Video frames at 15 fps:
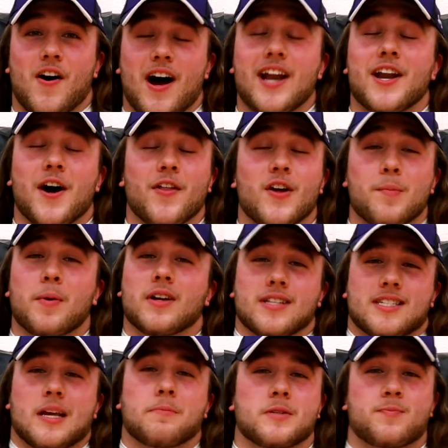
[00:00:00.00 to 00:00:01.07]
Oh, I know. They're
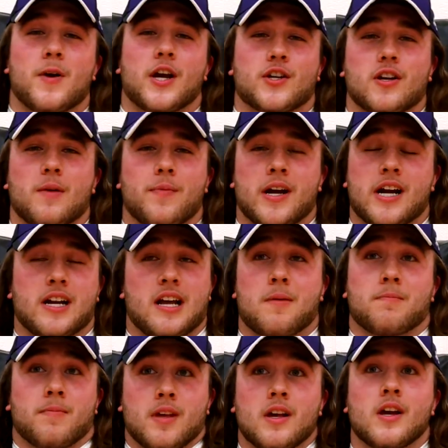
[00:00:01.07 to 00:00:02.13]
building something special up there, and
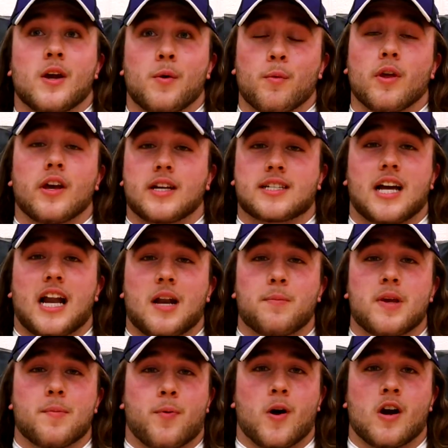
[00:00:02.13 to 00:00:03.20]
I'm really excited
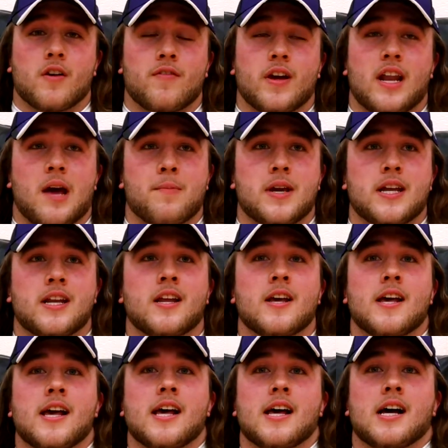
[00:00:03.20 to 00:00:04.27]
to be a part of it. I mean,
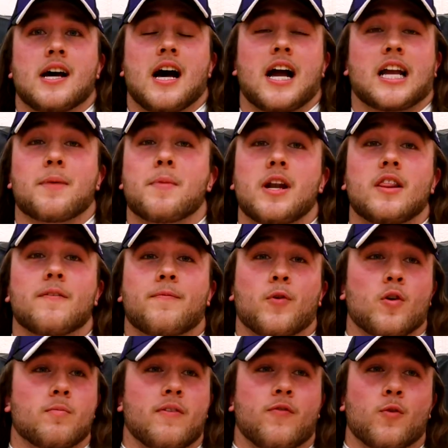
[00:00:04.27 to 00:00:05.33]
I committed
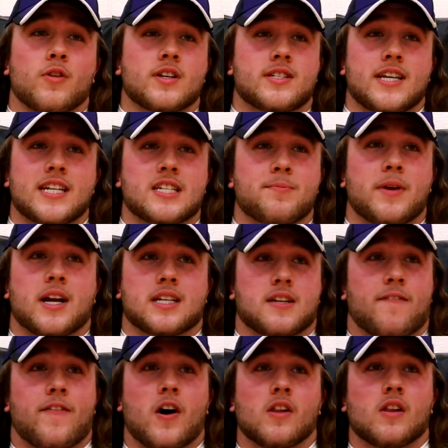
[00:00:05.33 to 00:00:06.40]
before the season because
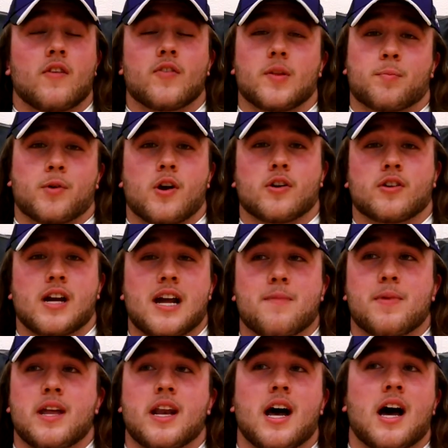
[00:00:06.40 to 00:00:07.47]
I fell in love with the
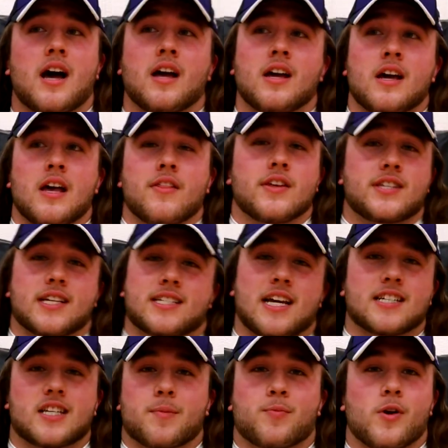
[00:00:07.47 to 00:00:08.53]
program, and uh, the
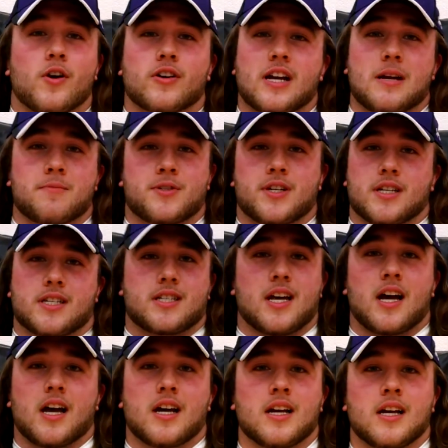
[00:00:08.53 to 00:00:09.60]
success of the program is just
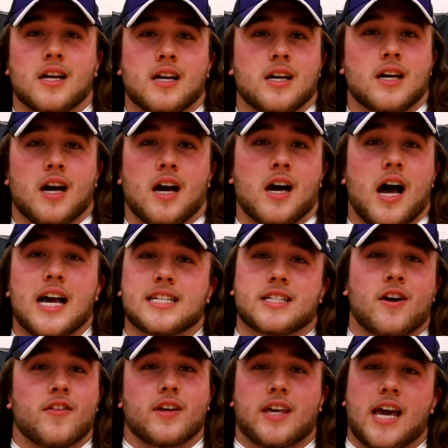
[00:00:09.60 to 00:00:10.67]
uh, uh,
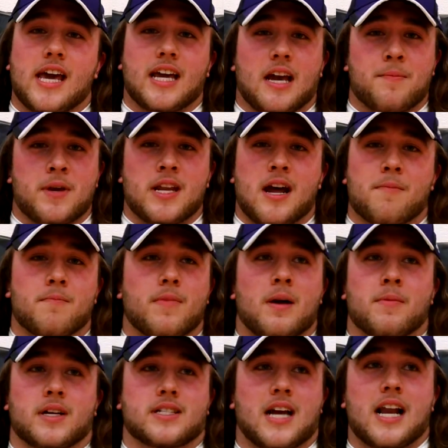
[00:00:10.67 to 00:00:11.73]
icing on the cake. I mean, I'm,
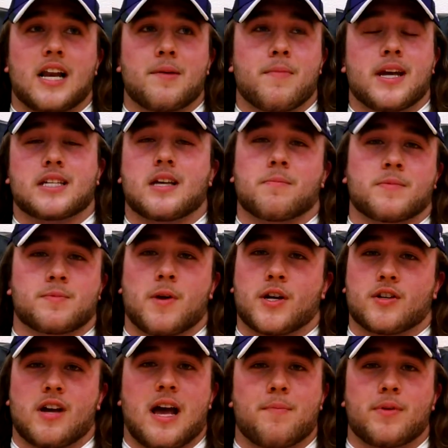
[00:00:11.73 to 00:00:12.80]
I'm excited to make something
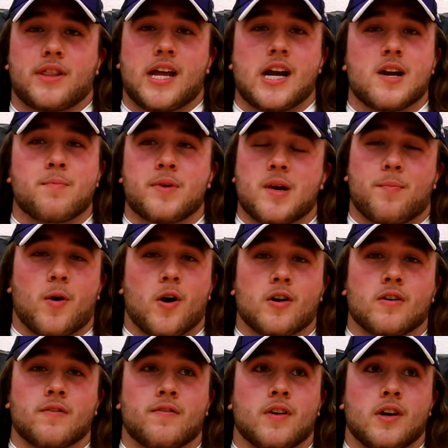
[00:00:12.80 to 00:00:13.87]
special happen there and be a
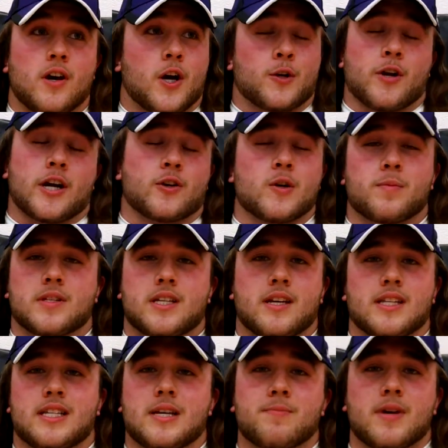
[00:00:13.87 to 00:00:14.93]
part of a great group of
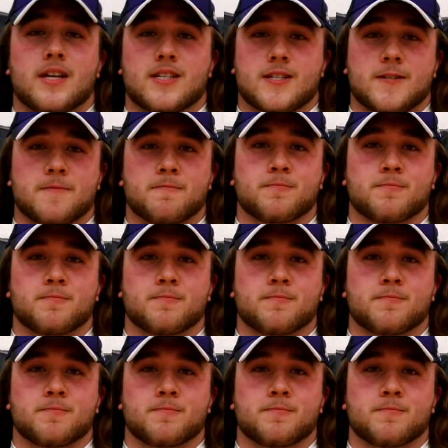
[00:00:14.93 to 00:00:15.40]
teammates.